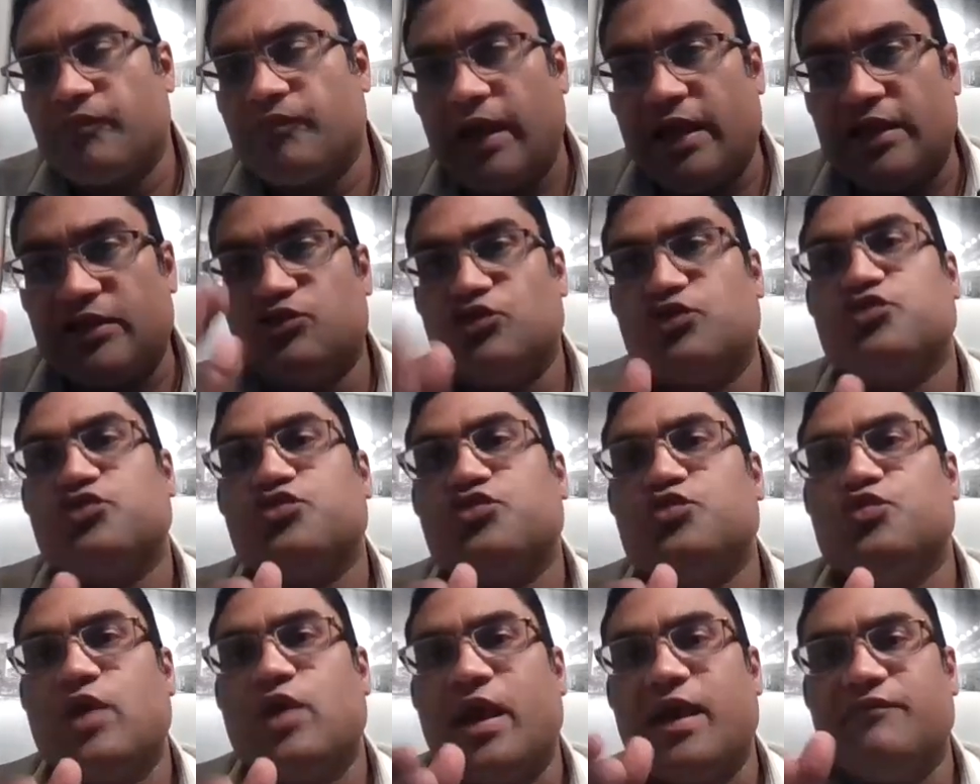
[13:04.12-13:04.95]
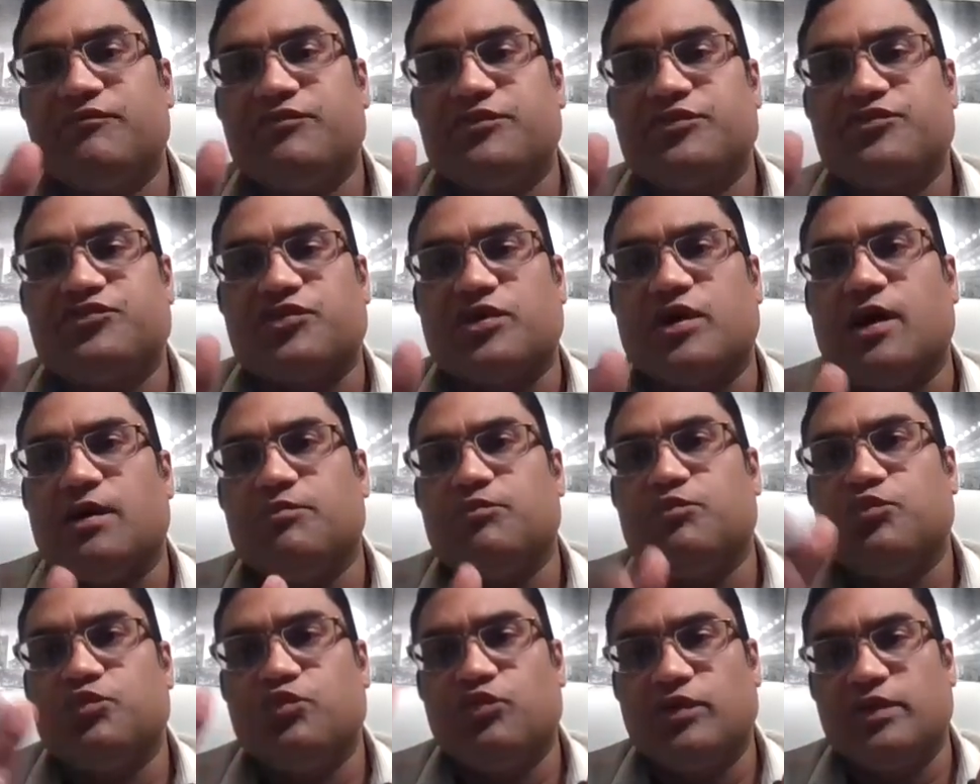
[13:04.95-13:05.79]
and those who have the
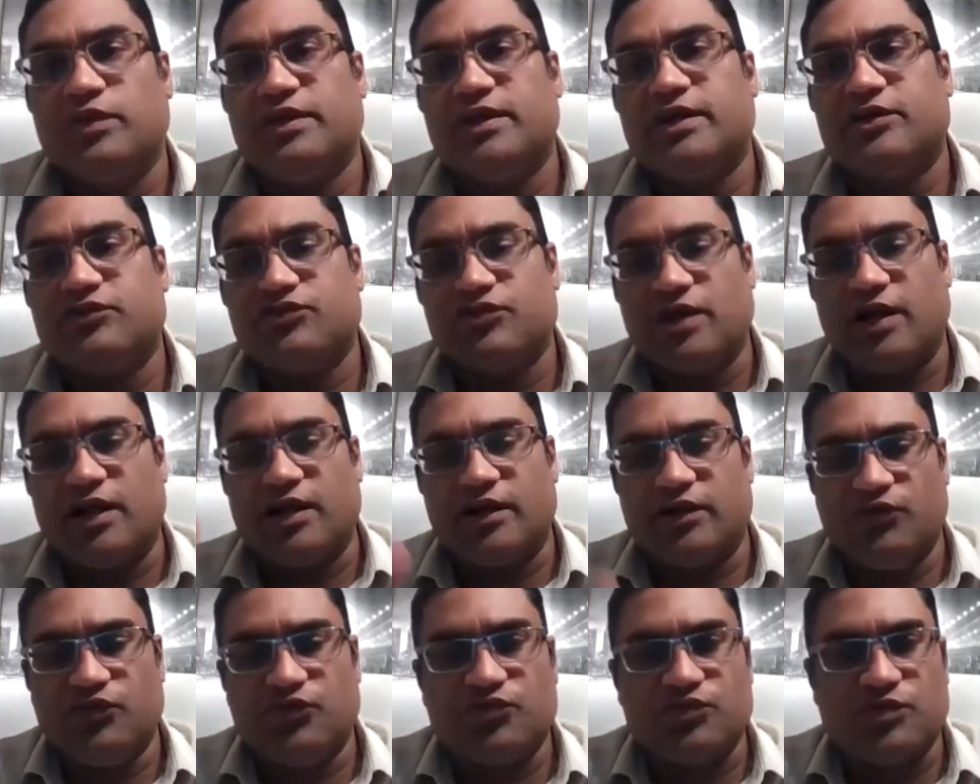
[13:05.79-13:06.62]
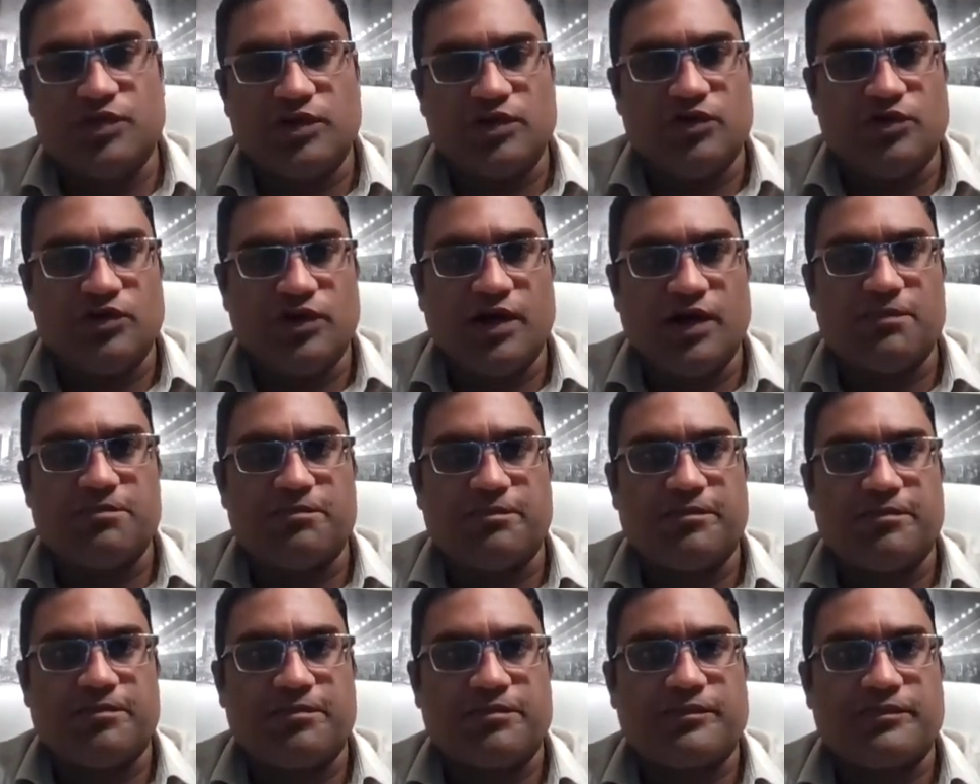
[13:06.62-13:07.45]
job, their salaries will go
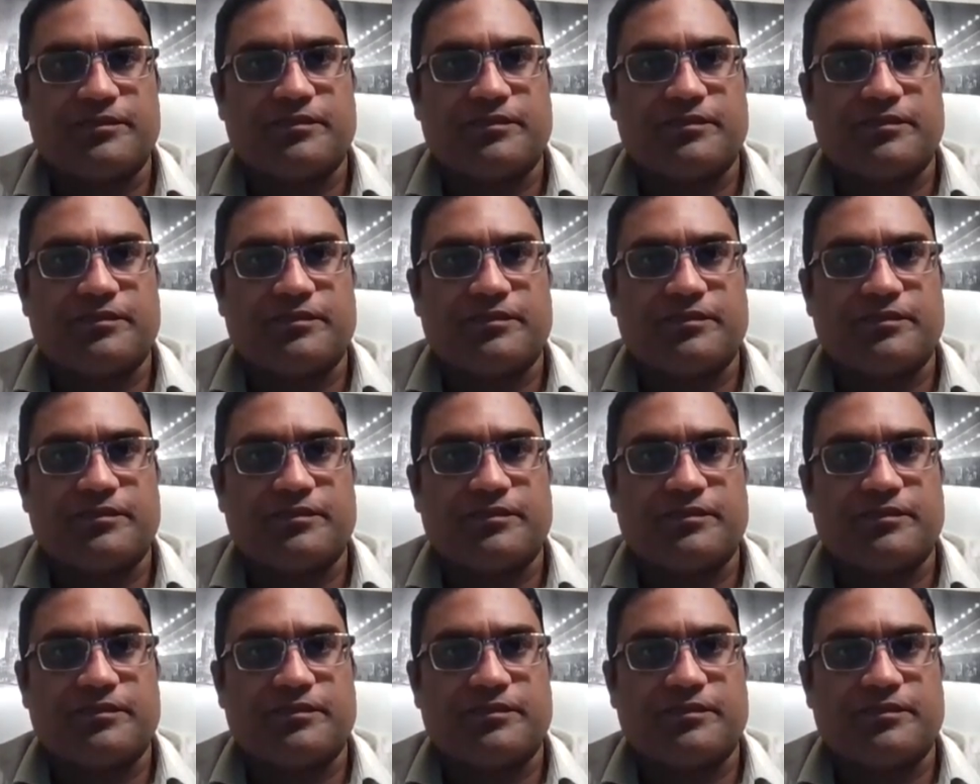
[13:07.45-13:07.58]
up.